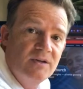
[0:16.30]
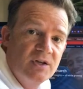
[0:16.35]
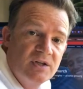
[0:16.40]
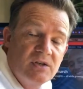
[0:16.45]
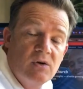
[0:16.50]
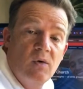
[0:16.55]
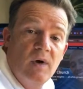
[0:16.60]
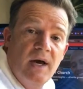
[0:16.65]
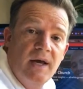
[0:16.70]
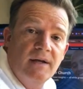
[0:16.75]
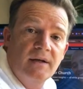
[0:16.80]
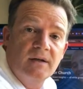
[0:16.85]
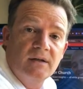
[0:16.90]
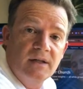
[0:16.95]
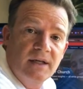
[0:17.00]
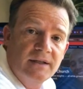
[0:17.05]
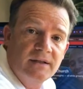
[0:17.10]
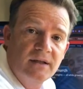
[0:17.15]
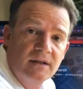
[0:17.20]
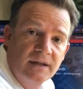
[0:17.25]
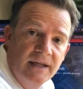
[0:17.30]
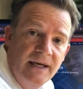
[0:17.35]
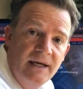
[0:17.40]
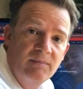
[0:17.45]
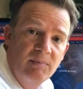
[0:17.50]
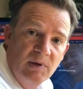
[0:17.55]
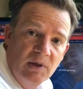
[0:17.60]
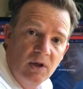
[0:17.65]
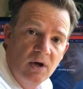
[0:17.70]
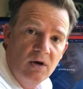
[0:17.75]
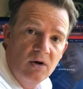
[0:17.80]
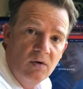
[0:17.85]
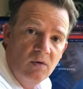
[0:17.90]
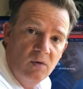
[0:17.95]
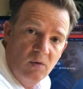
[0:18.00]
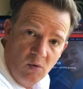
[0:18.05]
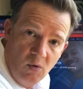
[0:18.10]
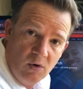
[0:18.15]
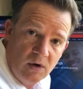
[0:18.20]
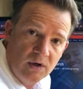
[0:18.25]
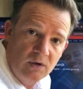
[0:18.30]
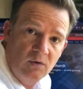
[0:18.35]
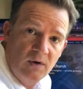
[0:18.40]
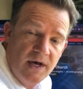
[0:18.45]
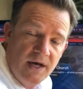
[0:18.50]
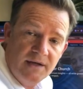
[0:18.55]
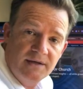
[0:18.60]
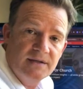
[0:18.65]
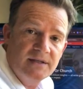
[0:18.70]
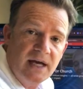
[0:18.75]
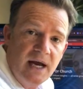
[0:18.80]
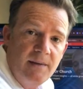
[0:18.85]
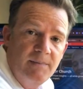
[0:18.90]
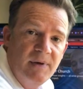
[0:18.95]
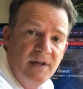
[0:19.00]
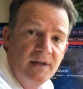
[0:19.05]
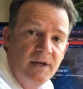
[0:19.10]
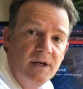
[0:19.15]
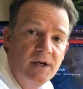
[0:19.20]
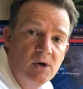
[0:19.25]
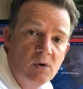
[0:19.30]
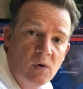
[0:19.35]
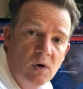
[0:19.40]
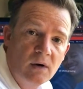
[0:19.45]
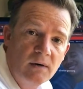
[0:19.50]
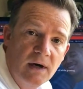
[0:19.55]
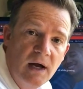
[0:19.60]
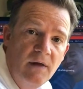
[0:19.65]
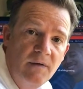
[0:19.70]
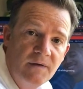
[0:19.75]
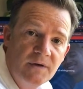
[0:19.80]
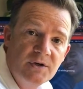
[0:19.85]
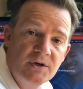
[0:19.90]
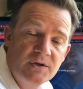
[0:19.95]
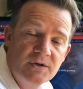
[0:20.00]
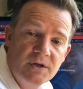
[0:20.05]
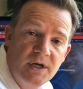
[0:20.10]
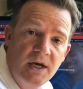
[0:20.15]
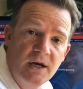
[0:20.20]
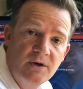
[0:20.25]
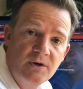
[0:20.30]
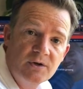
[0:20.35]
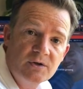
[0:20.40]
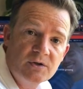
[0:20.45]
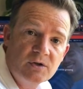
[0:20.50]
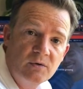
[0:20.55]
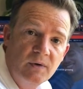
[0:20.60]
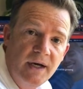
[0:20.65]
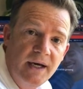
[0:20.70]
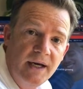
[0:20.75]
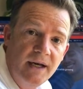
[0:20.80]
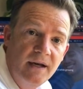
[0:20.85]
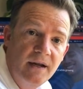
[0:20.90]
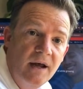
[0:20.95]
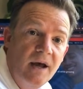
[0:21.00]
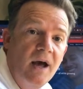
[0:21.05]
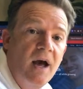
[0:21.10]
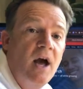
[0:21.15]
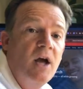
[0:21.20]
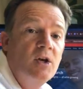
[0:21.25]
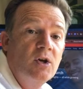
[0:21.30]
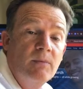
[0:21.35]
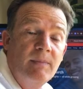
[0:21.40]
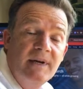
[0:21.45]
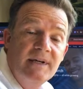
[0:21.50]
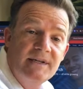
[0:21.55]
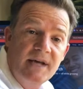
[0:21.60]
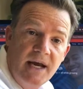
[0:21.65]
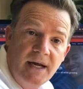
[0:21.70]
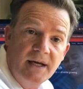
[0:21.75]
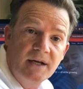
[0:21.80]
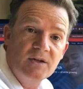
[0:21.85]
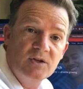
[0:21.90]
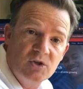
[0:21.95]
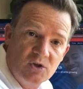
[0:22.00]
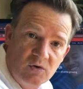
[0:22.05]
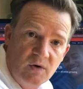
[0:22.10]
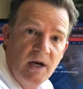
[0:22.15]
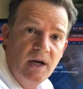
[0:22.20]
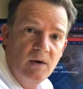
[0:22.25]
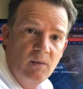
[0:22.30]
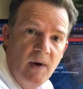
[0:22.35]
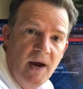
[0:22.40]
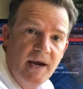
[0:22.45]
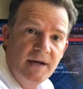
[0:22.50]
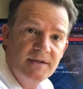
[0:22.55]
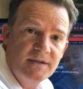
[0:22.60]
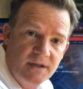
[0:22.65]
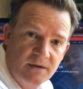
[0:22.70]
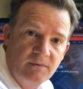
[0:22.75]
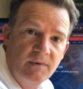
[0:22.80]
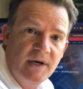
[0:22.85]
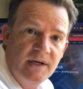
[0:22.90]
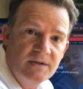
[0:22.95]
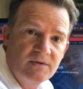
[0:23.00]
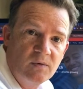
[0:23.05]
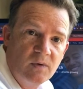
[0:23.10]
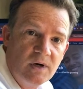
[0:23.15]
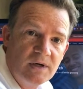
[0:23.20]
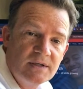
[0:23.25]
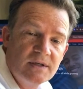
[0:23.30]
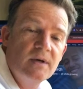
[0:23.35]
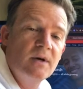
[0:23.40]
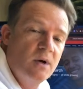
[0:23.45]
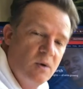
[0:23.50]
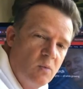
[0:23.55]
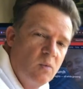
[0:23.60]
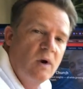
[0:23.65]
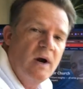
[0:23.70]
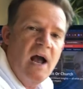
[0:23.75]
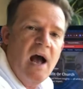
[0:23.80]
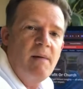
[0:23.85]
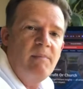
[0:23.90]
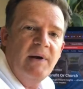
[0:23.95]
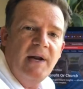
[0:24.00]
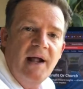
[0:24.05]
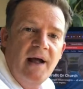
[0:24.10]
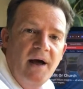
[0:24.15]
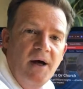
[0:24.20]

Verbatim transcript: Just go ahead and click the link below, or go ahead and type in the URL that you see on your screen, and you'll be taken straight away to the resource. We're happy to